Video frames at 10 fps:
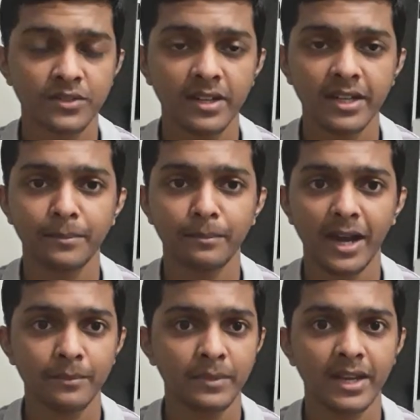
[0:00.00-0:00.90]
well, it
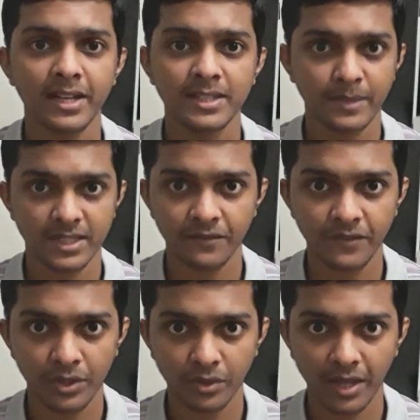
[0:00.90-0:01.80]
might be really
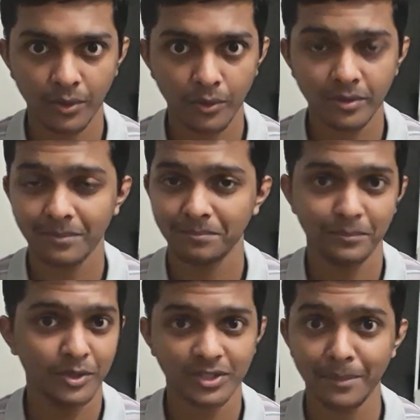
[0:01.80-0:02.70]
specific to their own,
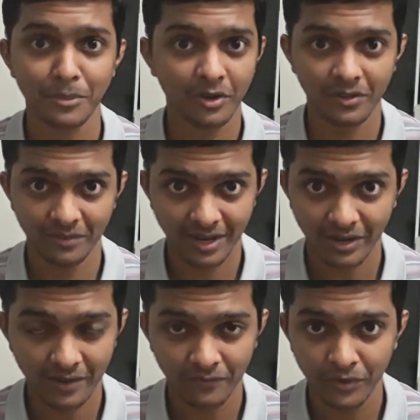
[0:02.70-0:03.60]
because I'm not a
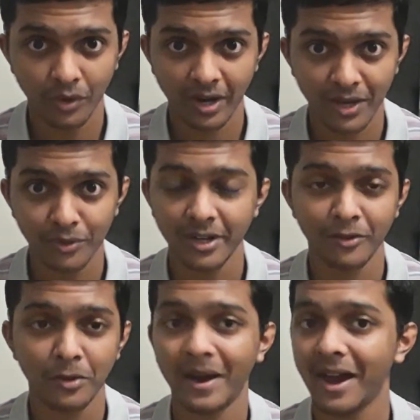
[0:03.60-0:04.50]
Vue or Angular
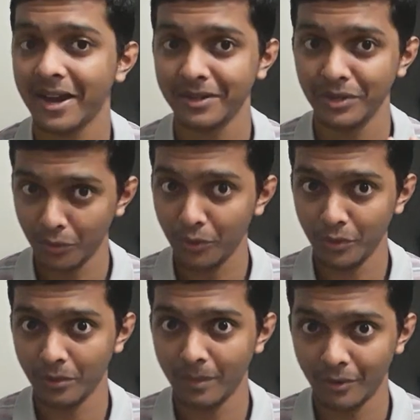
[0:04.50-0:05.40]
developer, I don't
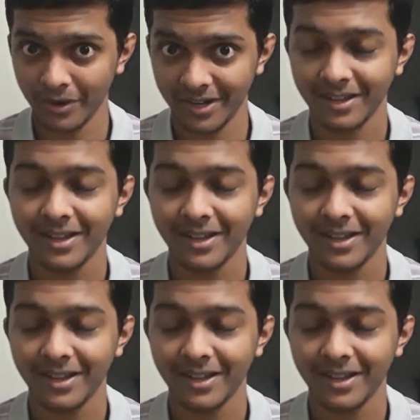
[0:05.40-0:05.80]
know about it.